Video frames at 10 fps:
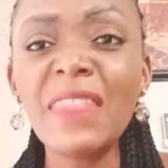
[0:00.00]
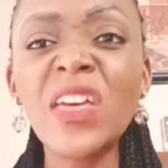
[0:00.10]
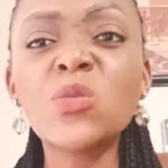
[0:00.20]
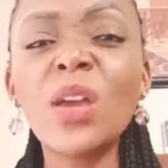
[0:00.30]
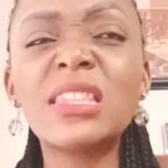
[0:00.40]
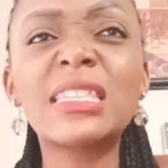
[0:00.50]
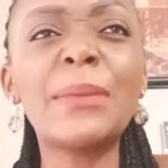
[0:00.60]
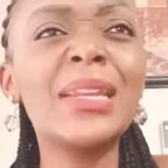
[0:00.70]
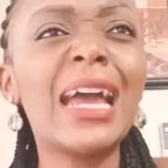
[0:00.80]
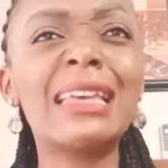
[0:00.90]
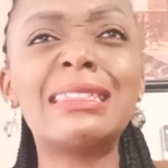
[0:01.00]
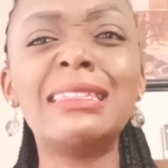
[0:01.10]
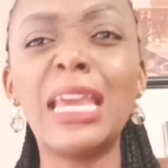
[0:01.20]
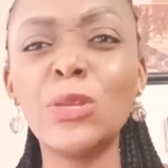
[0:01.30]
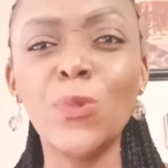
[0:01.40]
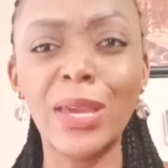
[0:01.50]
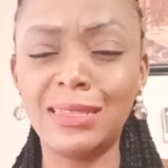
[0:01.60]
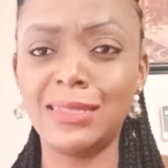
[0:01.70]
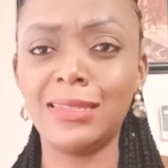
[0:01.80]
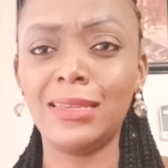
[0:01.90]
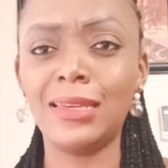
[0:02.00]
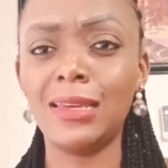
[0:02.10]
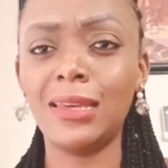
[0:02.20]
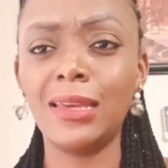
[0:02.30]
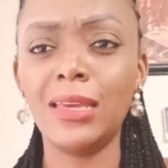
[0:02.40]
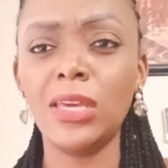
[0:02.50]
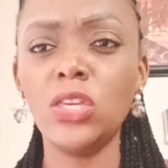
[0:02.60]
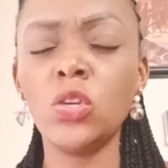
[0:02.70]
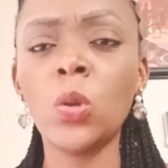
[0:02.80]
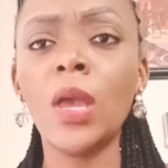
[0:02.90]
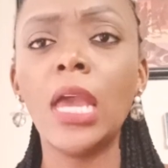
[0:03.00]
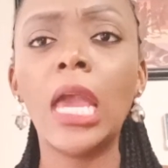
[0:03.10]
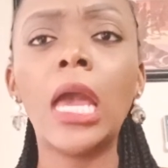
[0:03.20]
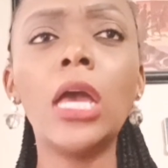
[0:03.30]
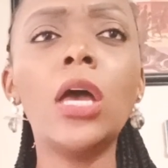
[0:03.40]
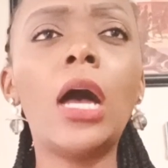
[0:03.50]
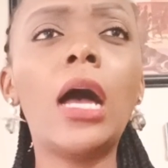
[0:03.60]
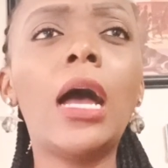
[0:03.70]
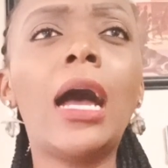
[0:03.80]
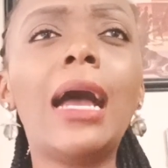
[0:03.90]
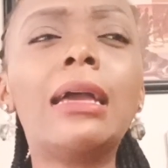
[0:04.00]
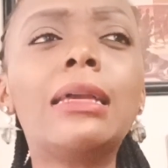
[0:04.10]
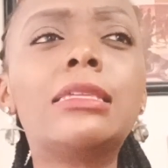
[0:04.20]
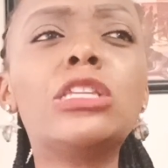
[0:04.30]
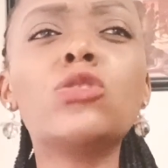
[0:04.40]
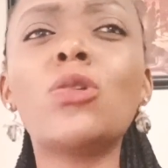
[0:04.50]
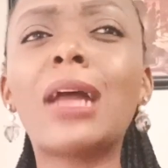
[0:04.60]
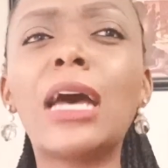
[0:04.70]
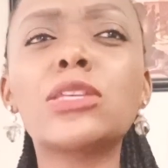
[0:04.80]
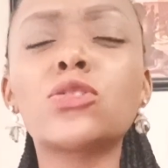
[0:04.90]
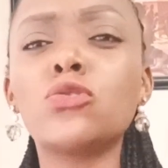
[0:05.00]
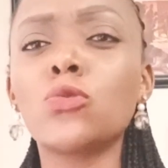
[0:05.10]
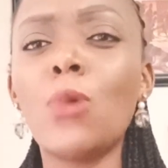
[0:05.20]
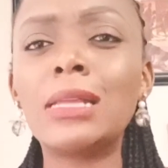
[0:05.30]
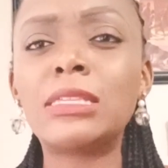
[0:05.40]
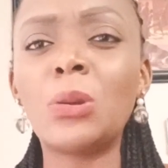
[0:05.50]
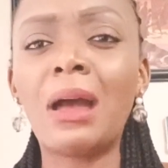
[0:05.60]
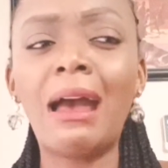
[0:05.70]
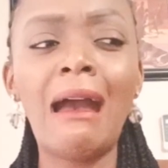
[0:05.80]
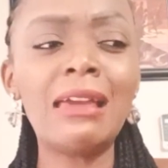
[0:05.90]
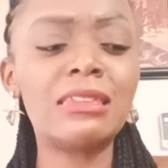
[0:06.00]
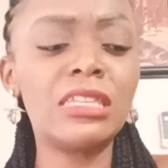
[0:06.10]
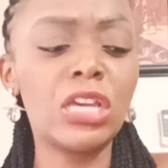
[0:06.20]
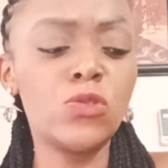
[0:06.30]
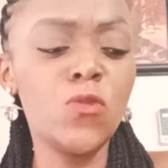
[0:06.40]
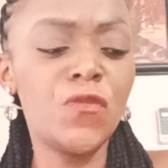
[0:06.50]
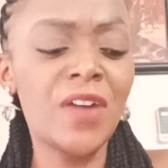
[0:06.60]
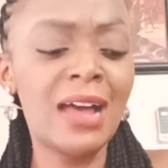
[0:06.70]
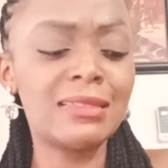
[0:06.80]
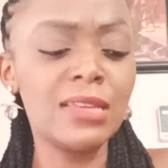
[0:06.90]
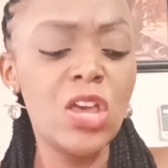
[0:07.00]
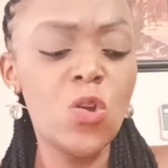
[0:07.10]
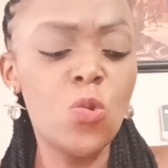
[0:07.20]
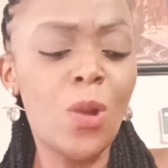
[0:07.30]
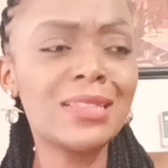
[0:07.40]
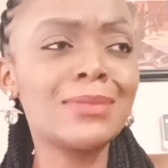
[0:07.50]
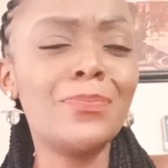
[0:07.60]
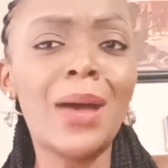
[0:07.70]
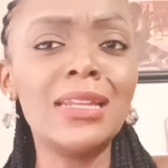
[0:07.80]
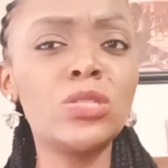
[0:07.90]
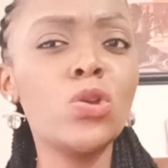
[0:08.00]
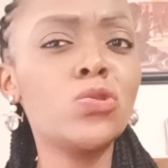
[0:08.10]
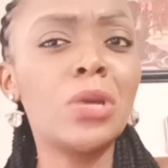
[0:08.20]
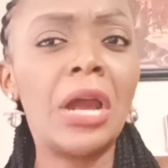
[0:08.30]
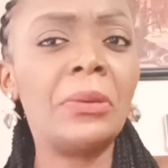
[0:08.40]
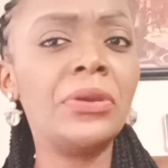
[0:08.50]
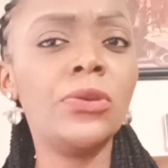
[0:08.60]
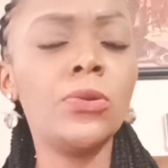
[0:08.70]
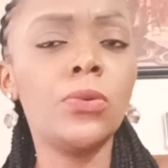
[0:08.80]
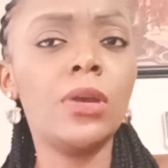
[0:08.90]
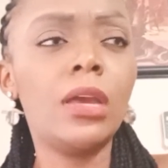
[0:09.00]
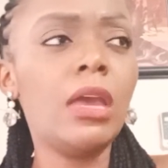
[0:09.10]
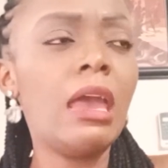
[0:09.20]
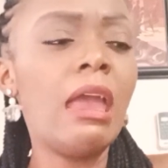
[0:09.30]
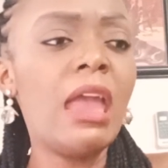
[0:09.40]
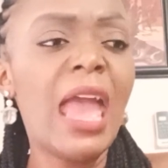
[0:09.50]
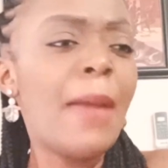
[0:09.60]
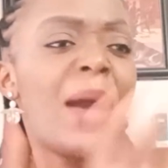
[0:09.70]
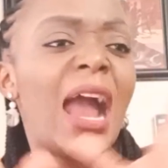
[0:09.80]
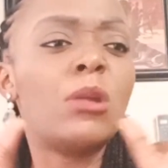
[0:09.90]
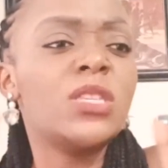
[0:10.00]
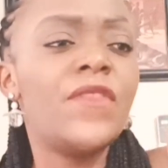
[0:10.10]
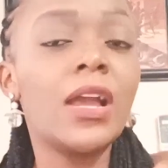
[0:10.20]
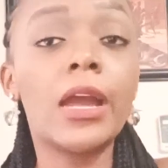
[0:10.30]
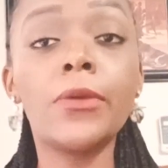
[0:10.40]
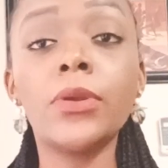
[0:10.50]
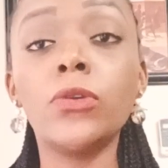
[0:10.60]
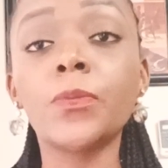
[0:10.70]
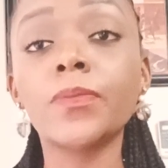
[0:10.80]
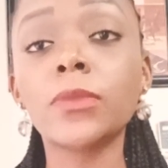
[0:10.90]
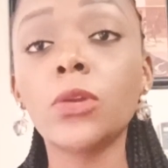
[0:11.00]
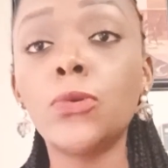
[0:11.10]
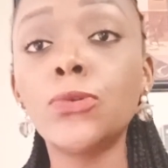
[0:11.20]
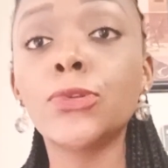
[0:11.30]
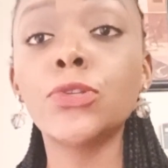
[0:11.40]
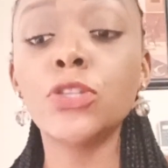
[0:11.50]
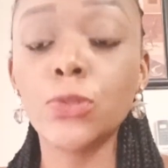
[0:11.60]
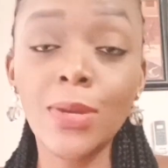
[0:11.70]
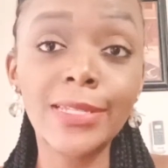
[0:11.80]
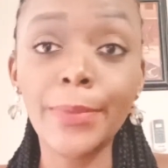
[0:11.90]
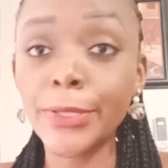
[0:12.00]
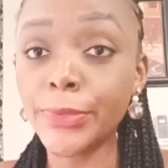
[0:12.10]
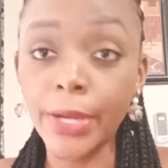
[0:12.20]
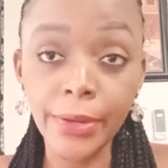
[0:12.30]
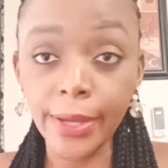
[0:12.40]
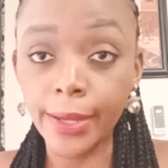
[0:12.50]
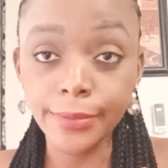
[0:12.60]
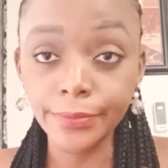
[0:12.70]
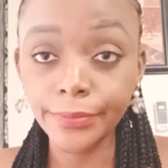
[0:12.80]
That's why somebody has gained weight. You know, she did not ask you to go and tell her, Ash, you're too fat. What man is going to carry you? Eh? A man cannot even carry you. Who told you she wants a man to carry her?